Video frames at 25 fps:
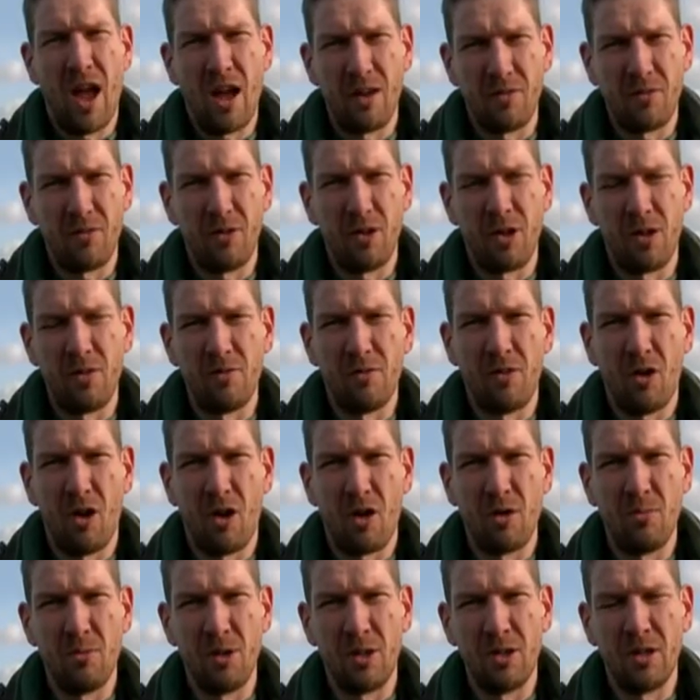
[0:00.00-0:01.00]
and for the
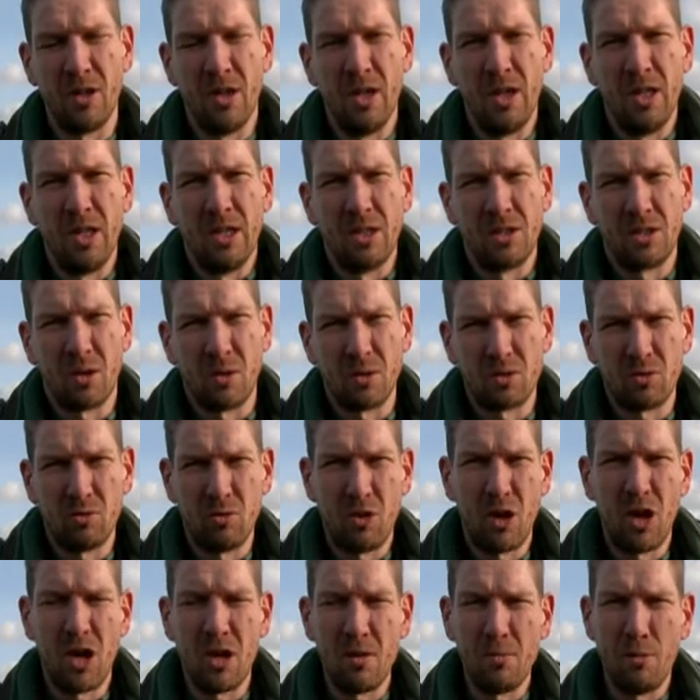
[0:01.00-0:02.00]
environment so it's
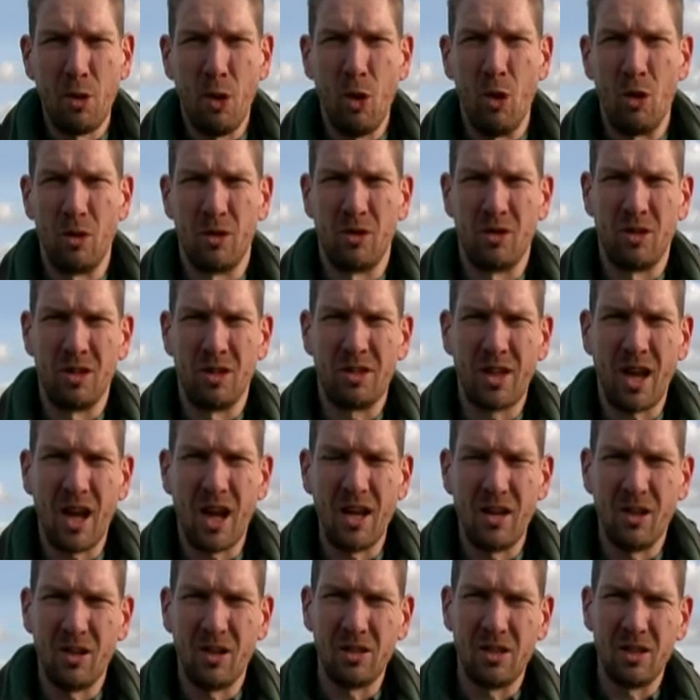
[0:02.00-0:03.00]
really important on a
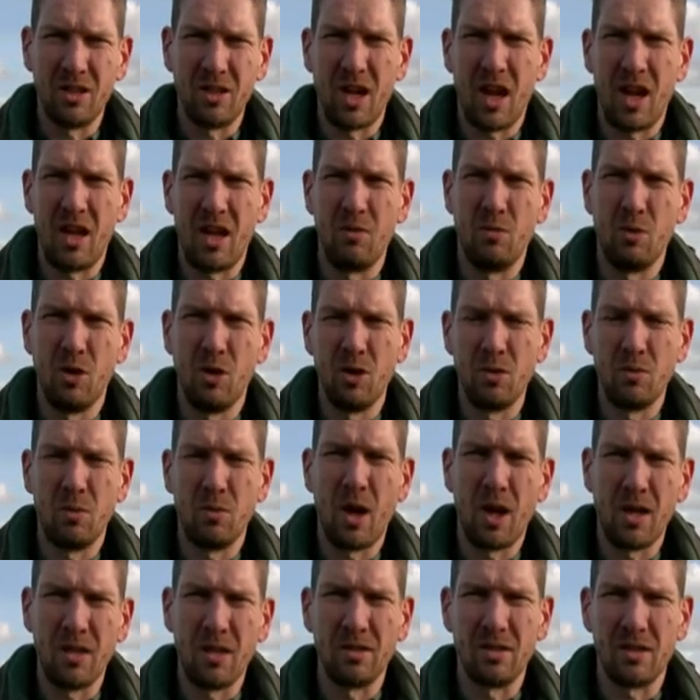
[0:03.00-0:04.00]
day like today, World
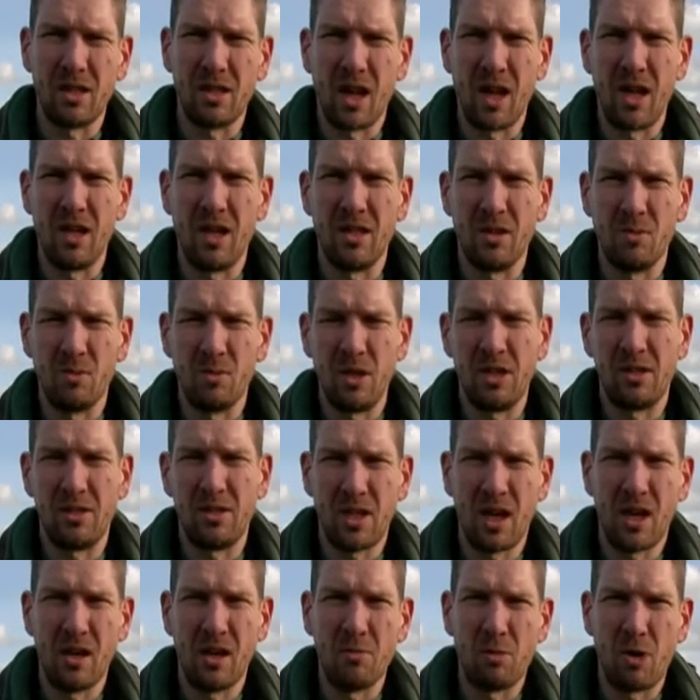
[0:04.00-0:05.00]
Wetlands Day, that we
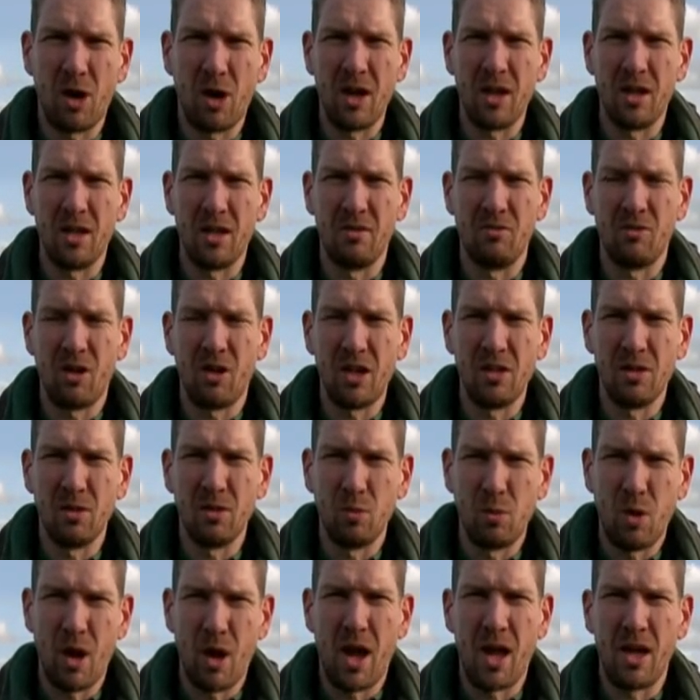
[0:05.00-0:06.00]
celebrate and raise
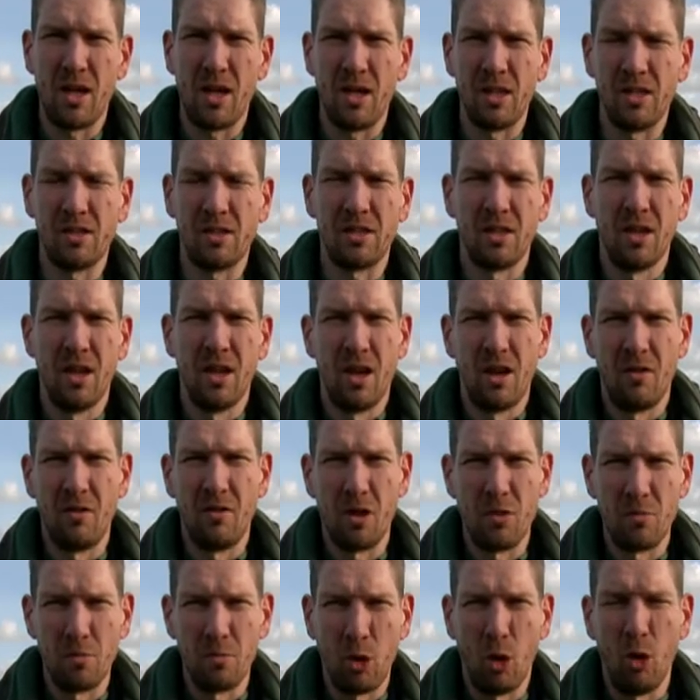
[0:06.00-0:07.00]
awareness of
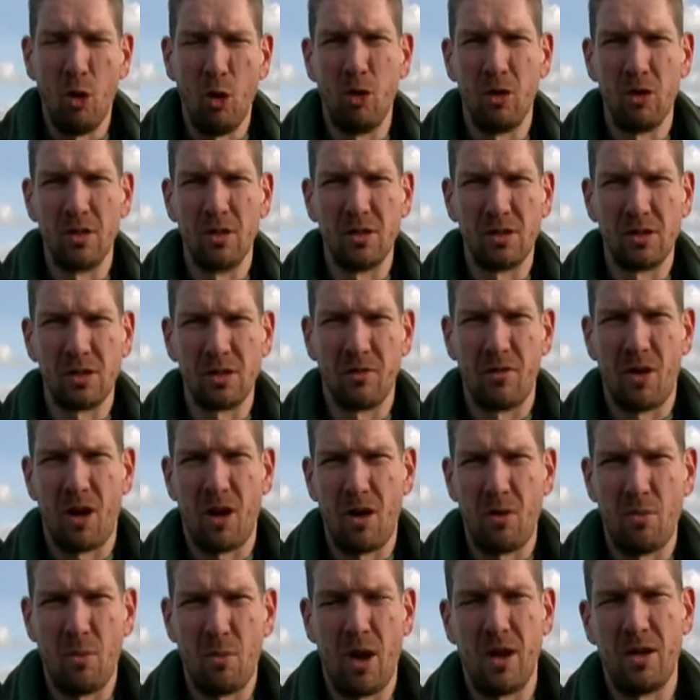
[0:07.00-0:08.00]
the importance of
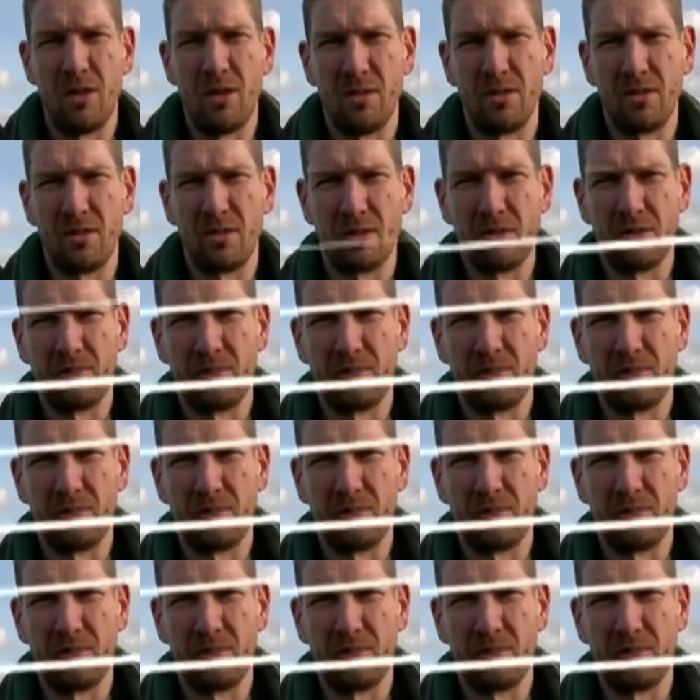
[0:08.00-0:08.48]
our wetlands.